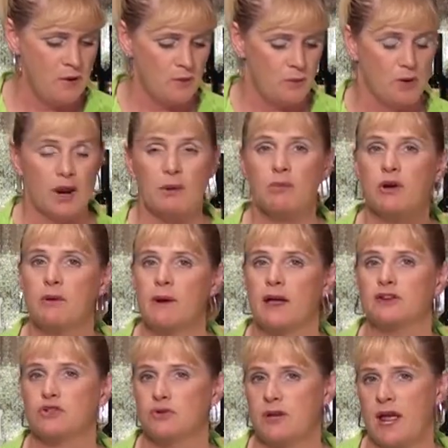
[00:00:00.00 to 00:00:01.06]
We're gonna put
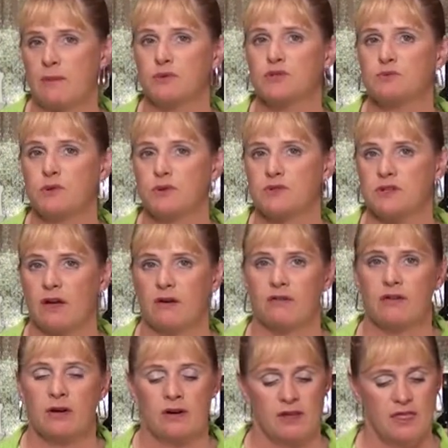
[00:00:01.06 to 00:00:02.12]
about 2 tablespoons
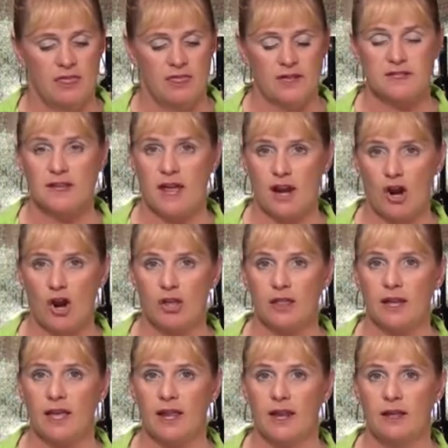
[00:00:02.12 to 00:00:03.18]
of this kind of
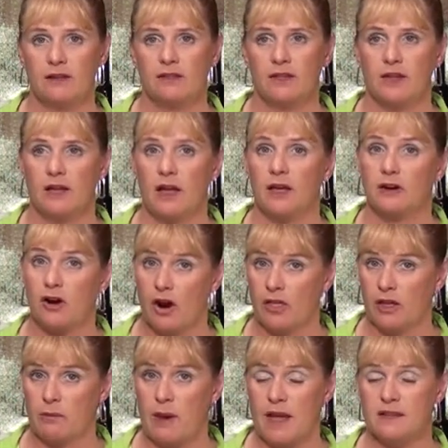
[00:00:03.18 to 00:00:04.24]
garlic in it, the
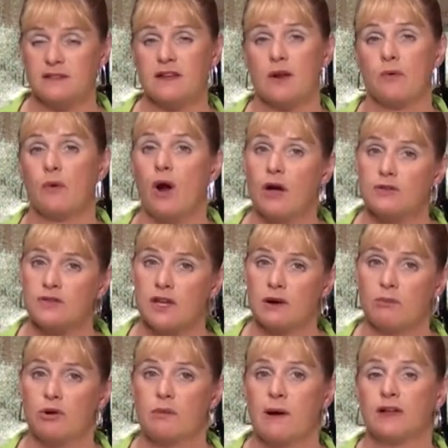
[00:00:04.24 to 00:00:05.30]
garlic paste, and we're also
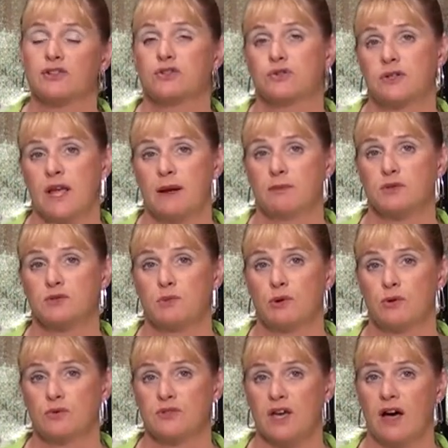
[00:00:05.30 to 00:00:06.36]
gonna put about 2
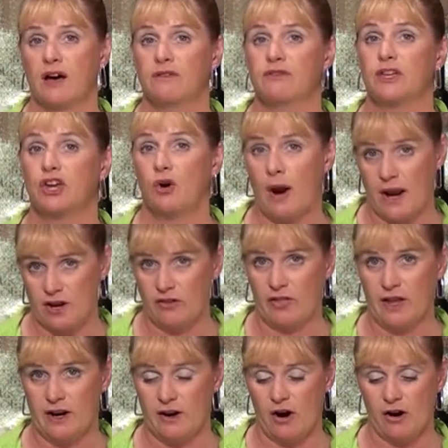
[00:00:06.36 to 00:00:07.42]
tablespoons of the
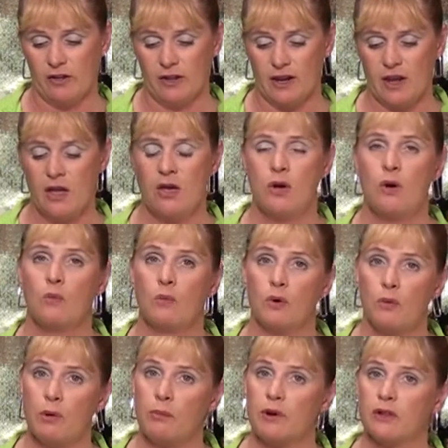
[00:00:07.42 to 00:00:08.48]
granulated garlic.
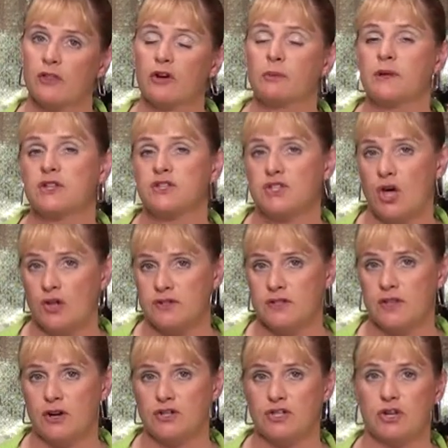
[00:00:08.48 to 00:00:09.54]
We will put a little bit of salt
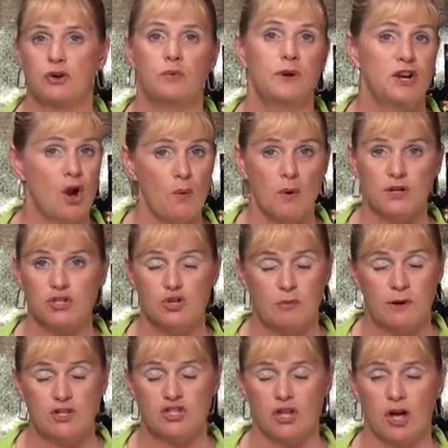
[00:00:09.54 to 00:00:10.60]
in there too. We don't want too
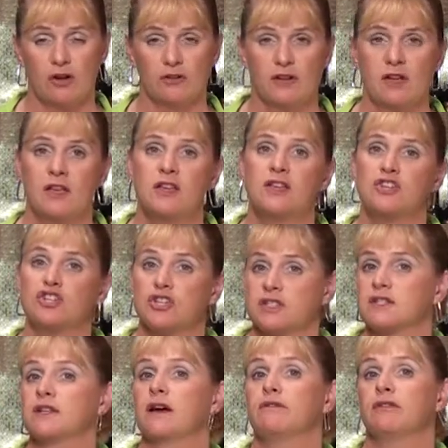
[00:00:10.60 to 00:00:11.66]
much salt,
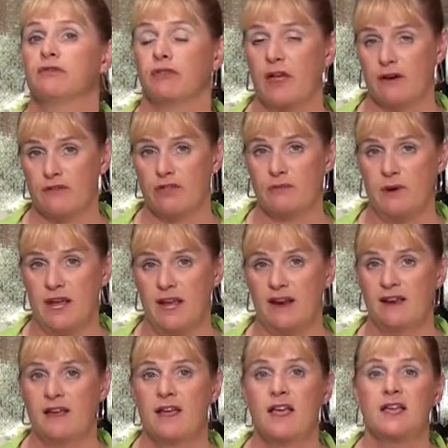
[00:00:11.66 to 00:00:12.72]
just enough to flavor the
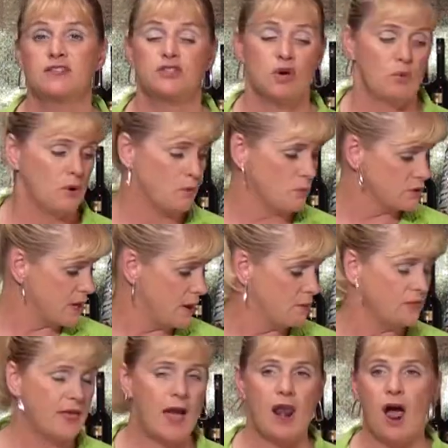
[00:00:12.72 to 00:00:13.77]
meat. So when we're done
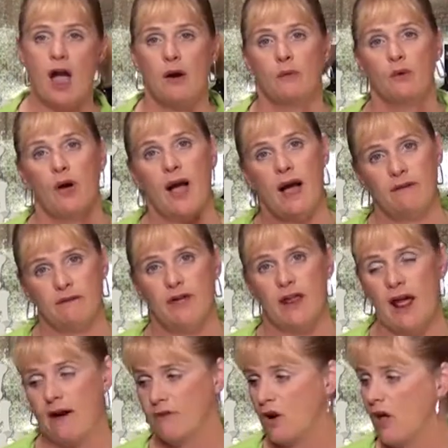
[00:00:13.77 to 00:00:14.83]
with that, I will have
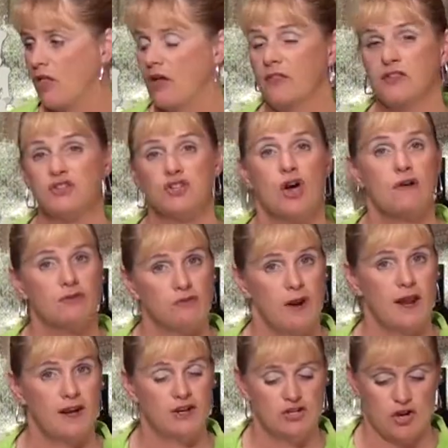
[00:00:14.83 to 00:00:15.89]
it all on the stove and
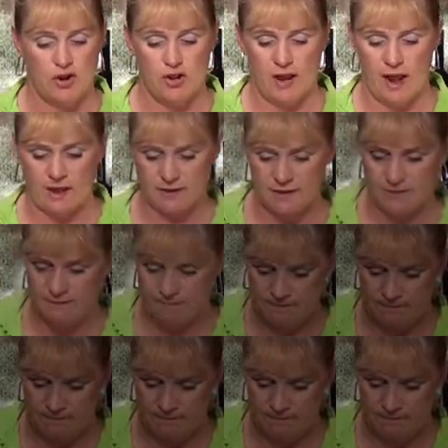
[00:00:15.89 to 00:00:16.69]
ready to show you guys.